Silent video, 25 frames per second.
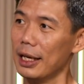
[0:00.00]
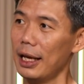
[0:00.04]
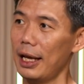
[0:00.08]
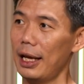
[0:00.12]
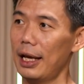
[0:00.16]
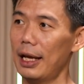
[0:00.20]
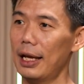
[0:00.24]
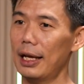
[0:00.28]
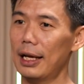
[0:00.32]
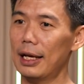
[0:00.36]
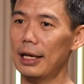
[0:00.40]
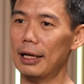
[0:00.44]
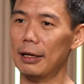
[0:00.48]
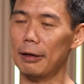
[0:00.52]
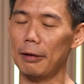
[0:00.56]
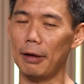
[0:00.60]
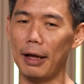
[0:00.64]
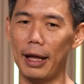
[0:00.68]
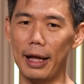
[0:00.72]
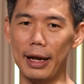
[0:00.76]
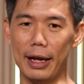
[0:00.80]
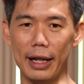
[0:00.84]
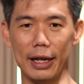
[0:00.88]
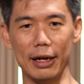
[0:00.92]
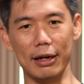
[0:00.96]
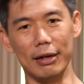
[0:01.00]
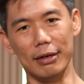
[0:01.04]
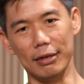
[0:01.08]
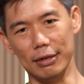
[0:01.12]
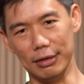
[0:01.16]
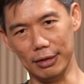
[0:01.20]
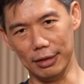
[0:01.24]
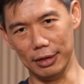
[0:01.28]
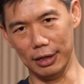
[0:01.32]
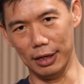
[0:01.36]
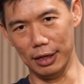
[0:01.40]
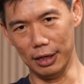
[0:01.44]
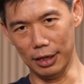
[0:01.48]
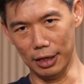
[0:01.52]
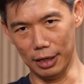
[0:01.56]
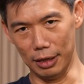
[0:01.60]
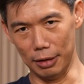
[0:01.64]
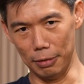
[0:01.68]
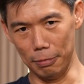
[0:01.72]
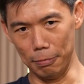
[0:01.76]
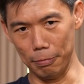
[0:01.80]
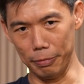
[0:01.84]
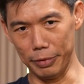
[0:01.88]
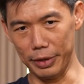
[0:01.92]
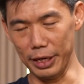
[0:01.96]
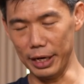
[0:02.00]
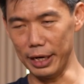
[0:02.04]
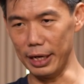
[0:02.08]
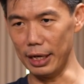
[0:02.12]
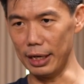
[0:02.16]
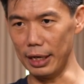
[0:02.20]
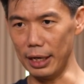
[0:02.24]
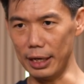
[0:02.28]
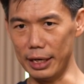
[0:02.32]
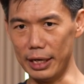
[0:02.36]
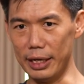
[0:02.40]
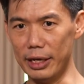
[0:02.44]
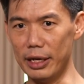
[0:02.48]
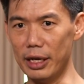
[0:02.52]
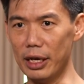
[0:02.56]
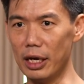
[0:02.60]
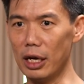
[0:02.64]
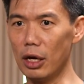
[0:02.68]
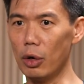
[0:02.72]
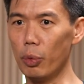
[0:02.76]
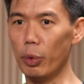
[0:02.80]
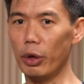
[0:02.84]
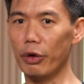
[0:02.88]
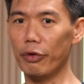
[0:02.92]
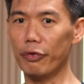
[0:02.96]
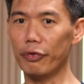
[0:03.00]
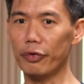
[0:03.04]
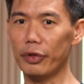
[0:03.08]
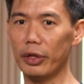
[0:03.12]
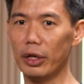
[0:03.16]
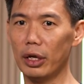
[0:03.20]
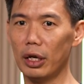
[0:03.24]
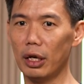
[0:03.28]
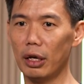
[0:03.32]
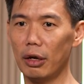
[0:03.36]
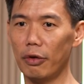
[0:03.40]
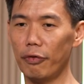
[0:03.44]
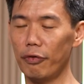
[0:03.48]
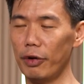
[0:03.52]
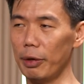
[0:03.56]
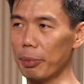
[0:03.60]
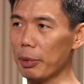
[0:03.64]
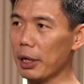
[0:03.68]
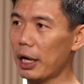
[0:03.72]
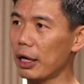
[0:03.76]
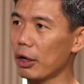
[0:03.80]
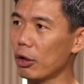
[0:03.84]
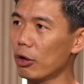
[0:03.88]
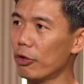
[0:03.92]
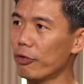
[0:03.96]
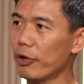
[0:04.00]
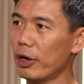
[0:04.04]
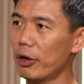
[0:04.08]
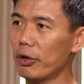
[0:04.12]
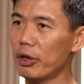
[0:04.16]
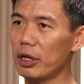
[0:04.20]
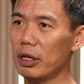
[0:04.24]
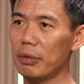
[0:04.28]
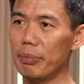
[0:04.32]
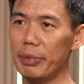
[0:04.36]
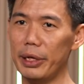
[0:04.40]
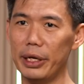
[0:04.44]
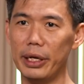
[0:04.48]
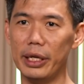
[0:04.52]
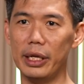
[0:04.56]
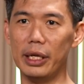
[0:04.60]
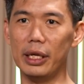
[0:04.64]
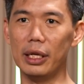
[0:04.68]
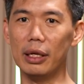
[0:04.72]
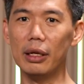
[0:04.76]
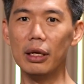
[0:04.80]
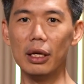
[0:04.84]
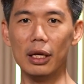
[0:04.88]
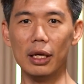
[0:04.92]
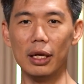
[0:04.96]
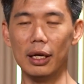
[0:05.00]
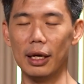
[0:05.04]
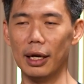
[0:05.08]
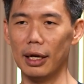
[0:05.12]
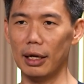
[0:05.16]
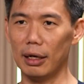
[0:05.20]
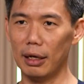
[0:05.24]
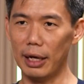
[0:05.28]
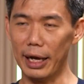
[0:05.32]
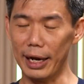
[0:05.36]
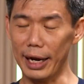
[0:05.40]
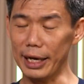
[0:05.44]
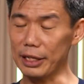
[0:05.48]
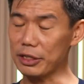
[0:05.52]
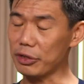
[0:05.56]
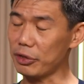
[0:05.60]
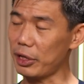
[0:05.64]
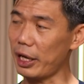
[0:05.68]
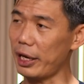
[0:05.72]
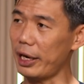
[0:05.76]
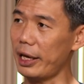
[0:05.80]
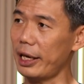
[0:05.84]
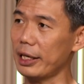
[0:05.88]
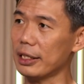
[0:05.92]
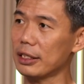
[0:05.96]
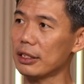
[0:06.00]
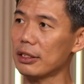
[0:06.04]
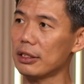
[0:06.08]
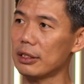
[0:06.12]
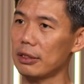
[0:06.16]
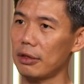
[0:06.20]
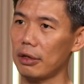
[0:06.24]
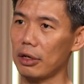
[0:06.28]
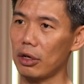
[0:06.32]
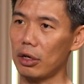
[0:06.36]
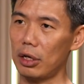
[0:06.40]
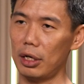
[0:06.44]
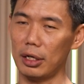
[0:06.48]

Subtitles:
And then did a year with the Flipkart co-founder Binny at X10X,